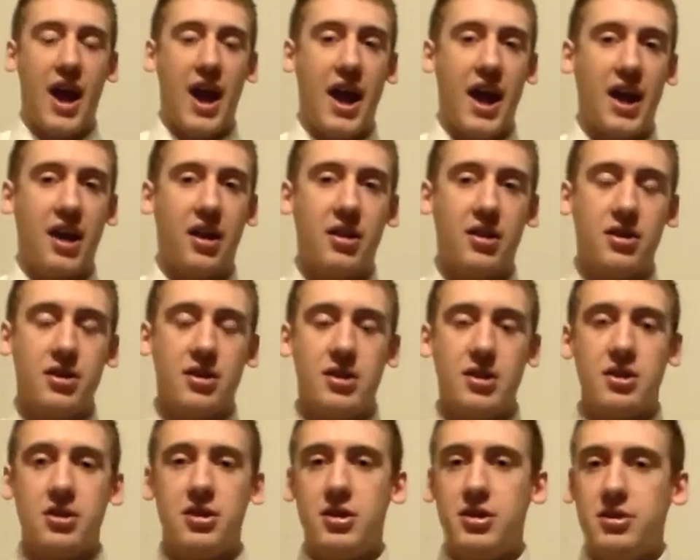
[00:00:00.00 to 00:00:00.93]
a
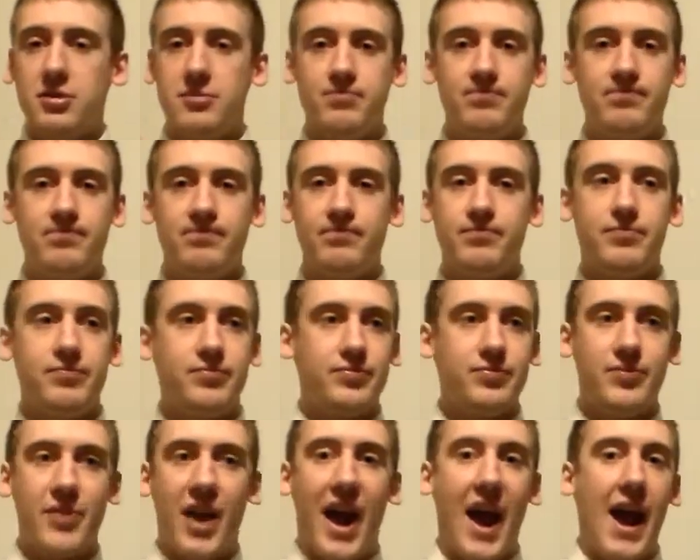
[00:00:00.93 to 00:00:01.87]

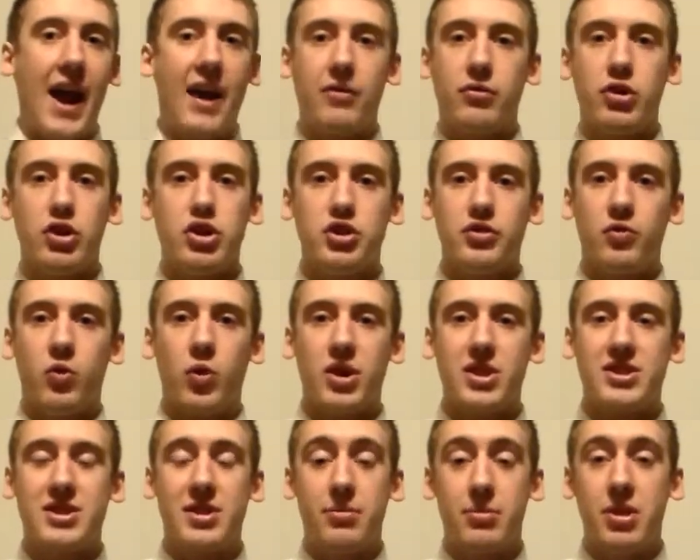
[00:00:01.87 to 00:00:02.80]
average of
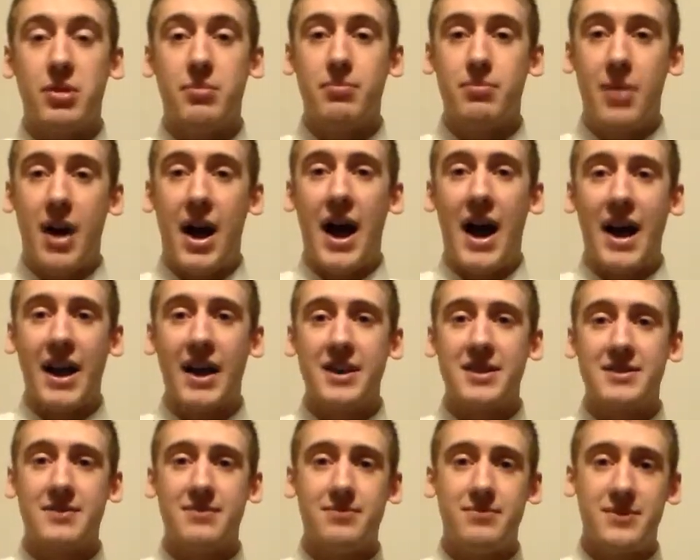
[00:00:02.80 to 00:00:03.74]
what somebody
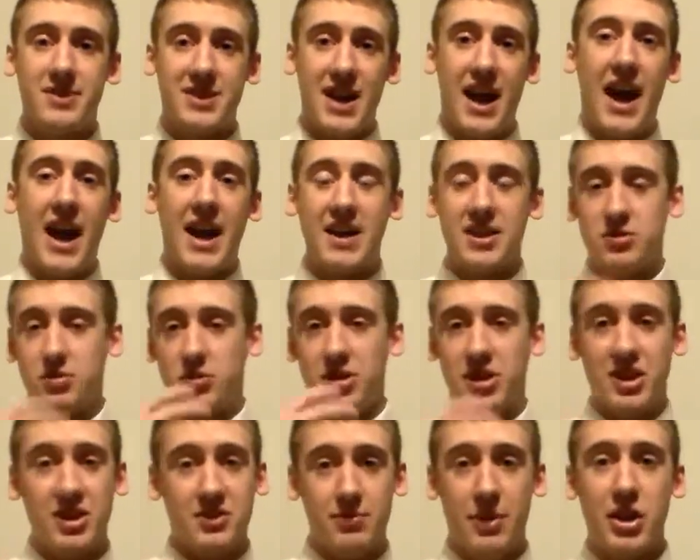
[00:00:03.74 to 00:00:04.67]
my size
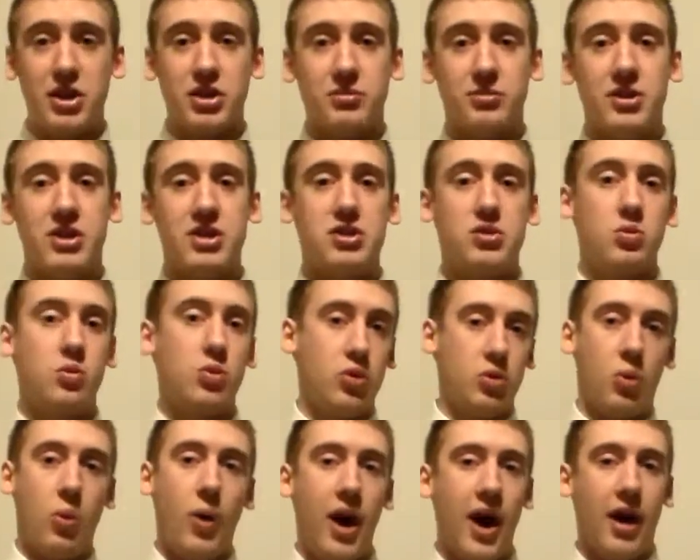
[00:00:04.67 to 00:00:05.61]
with these measurements
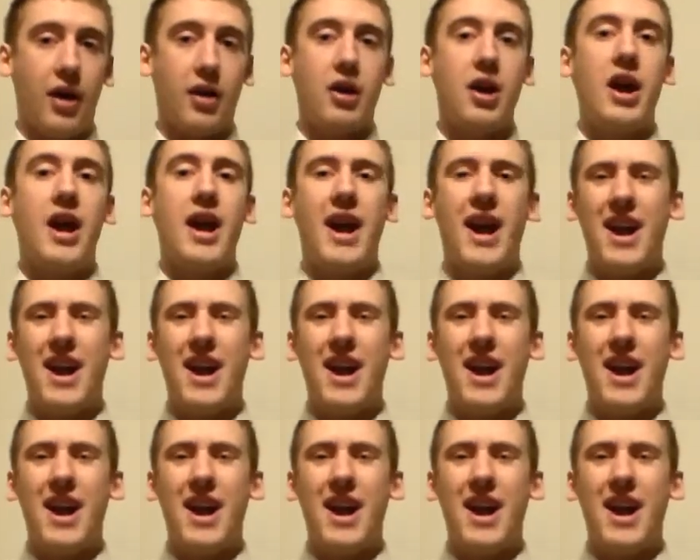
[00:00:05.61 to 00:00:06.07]
would wear.